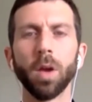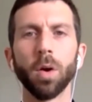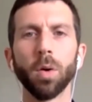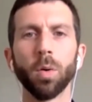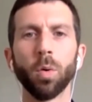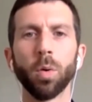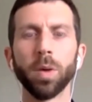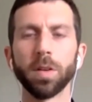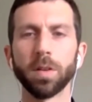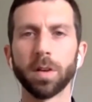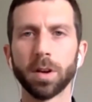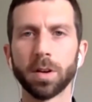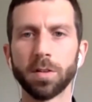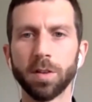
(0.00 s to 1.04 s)
or it
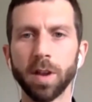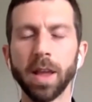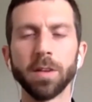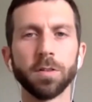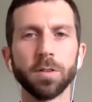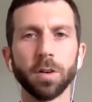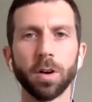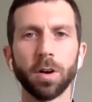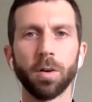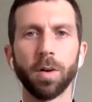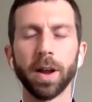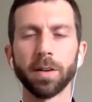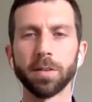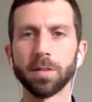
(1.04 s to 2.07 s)
changes or
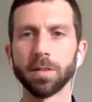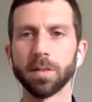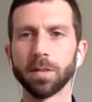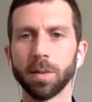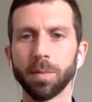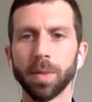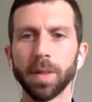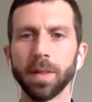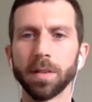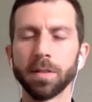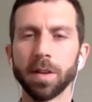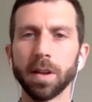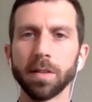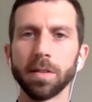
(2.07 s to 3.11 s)
corrects something
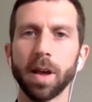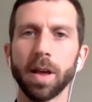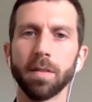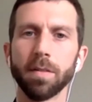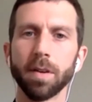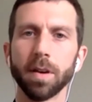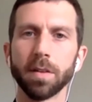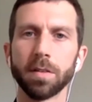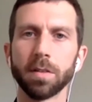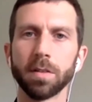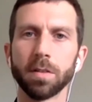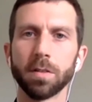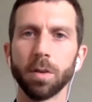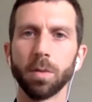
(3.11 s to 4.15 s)
that's inside of us.
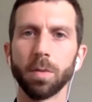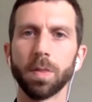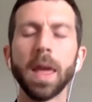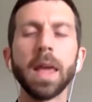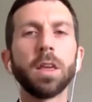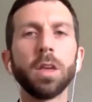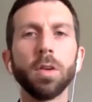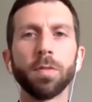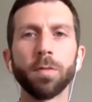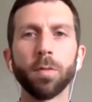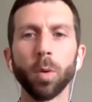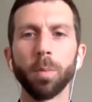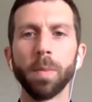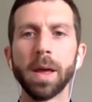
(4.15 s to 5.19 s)
So thank you
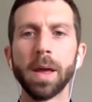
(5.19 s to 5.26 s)
for